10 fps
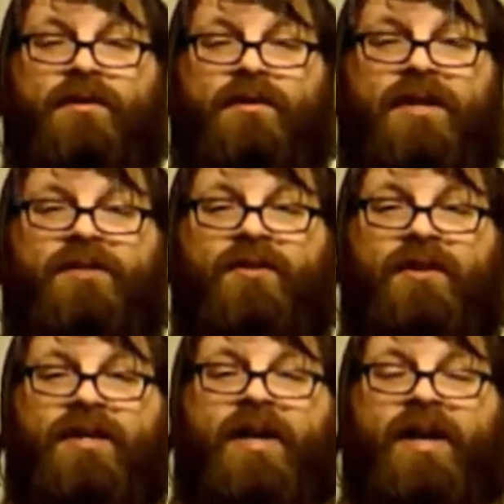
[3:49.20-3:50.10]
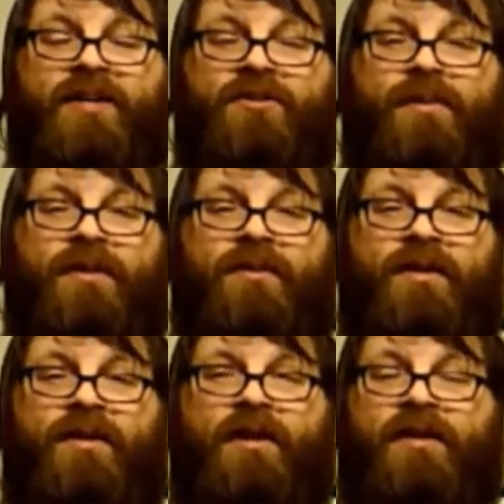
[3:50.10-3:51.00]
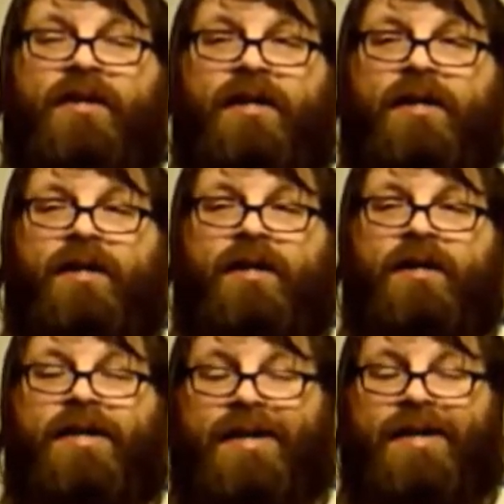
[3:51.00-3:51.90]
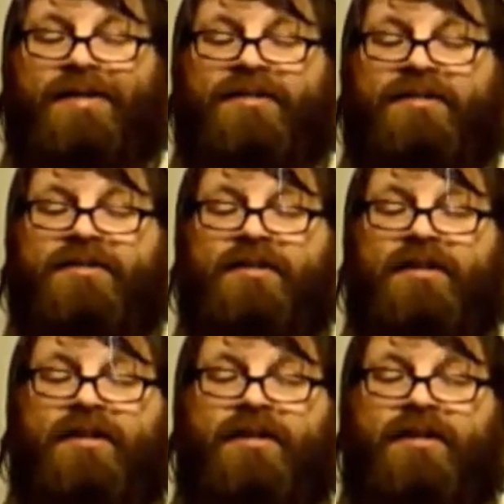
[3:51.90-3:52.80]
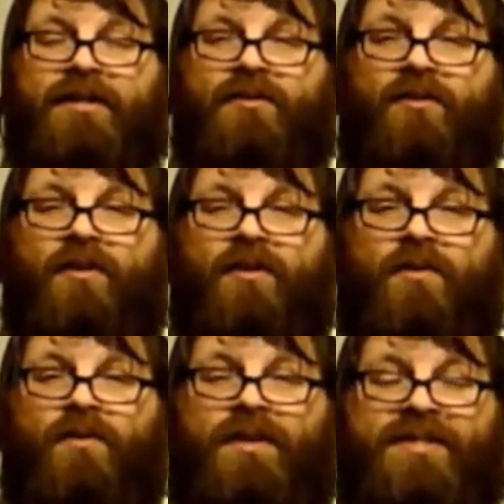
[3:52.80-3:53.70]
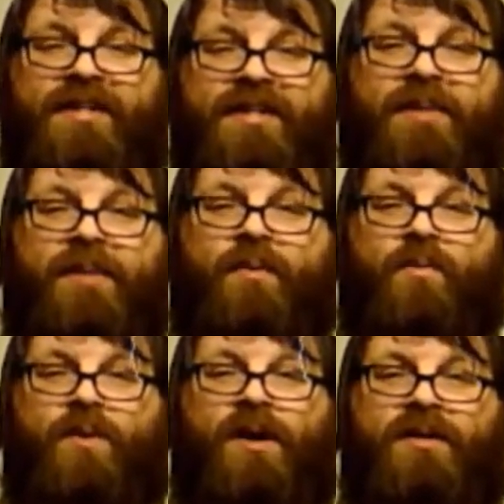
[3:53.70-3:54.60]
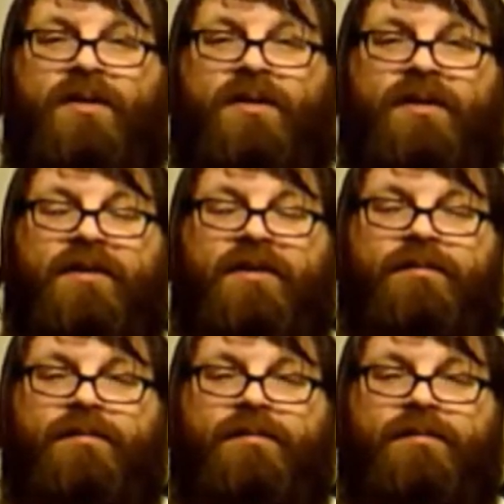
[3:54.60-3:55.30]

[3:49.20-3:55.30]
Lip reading: evil and not actually being on the ark. Yes, only 6 people walked on the ark.